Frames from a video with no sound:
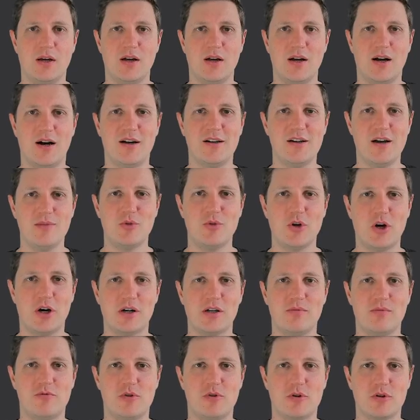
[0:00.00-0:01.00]
Hi, I'm
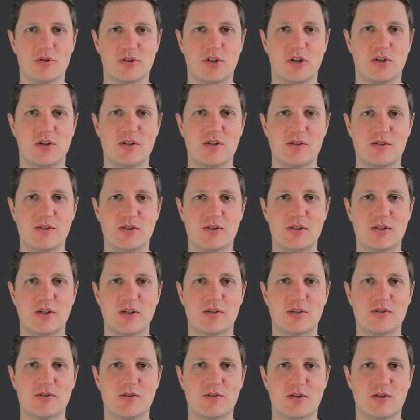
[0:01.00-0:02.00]
Joachim for Statistics
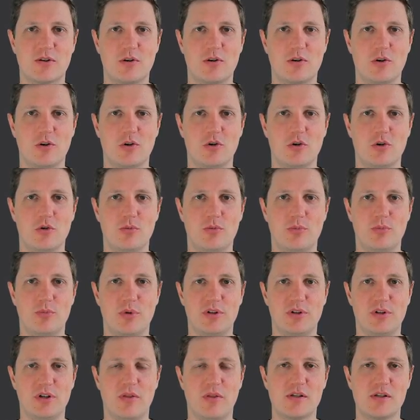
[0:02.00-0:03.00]
Globe, and in this video
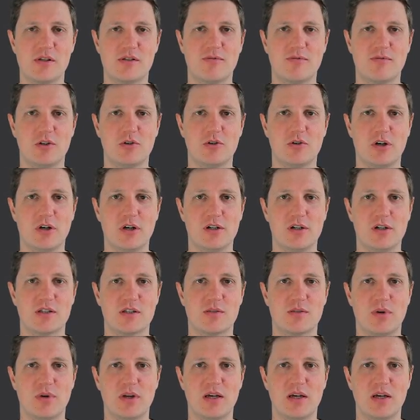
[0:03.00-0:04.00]
I'll explain how to
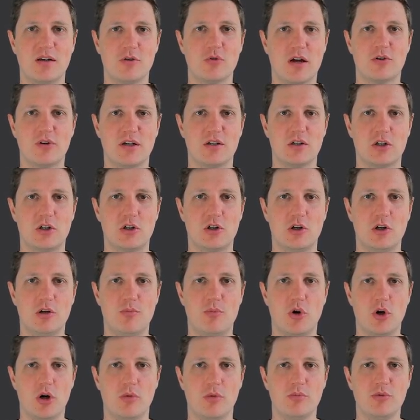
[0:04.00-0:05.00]
calculate all
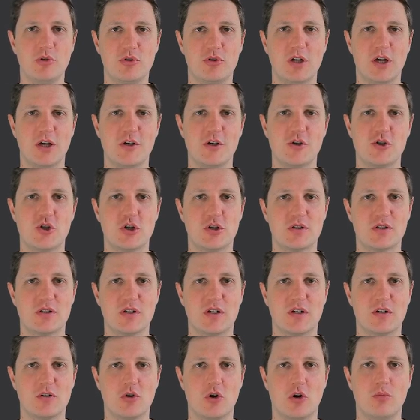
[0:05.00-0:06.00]
permutations
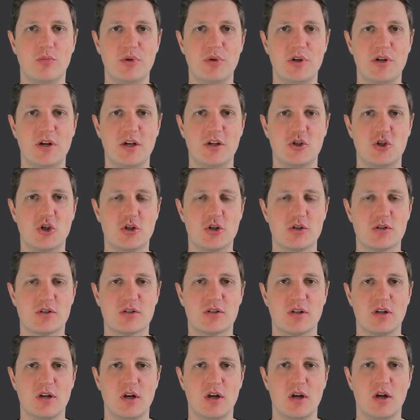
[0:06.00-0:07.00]
and
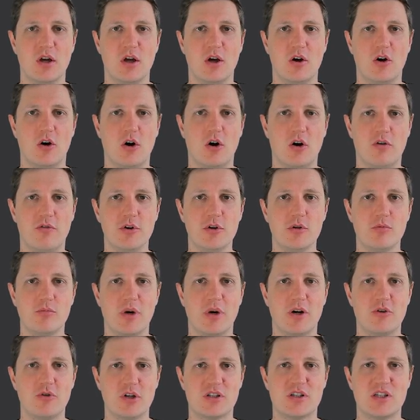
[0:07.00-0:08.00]
combinations of a
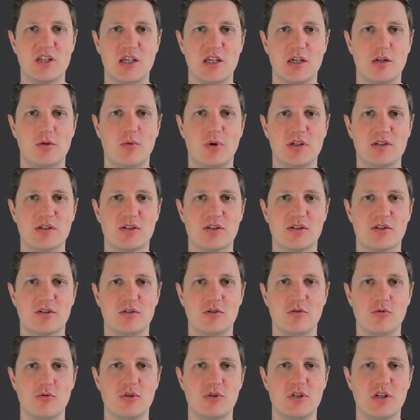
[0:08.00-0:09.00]
numeric sequence
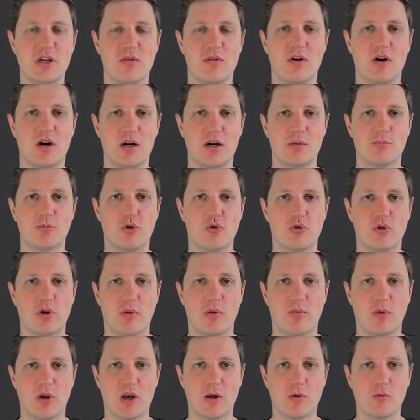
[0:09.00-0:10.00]
using the R
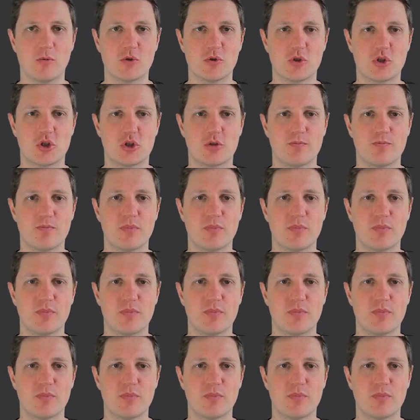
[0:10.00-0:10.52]
programming language.